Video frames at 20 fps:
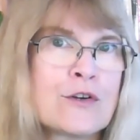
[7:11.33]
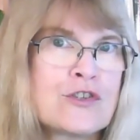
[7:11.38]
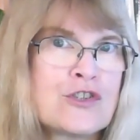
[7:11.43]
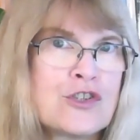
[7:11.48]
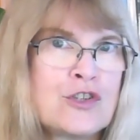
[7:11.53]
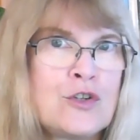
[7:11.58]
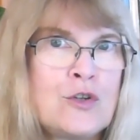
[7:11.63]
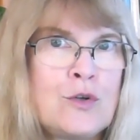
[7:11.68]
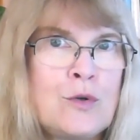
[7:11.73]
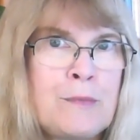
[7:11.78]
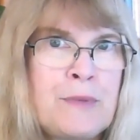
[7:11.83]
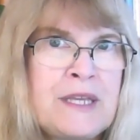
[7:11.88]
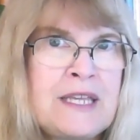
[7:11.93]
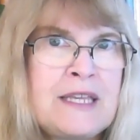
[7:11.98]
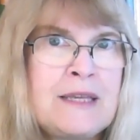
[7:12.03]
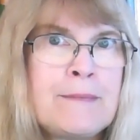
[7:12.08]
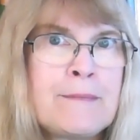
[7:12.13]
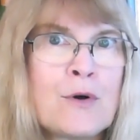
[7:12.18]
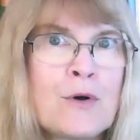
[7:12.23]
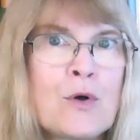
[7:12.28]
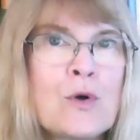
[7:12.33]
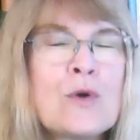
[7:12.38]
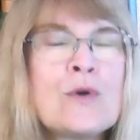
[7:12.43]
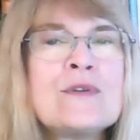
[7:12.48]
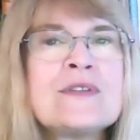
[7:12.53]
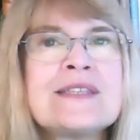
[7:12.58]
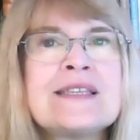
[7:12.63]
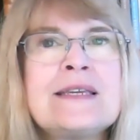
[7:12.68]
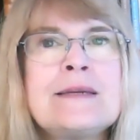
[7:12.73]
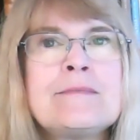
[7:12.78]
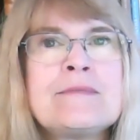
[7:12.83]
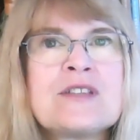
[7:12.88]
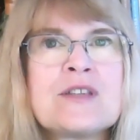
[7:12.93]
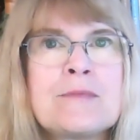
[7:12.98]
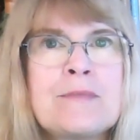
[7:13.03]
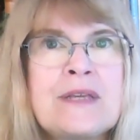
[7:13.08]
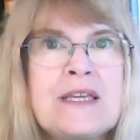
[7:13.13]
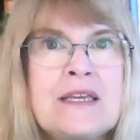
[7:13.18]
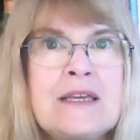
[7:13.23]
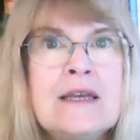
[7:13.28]
2 people who seem to
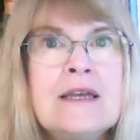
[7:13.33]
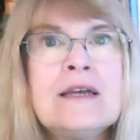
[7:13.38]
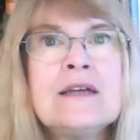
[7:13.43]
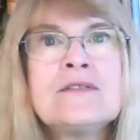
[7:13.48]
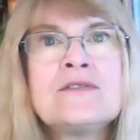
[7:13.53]
be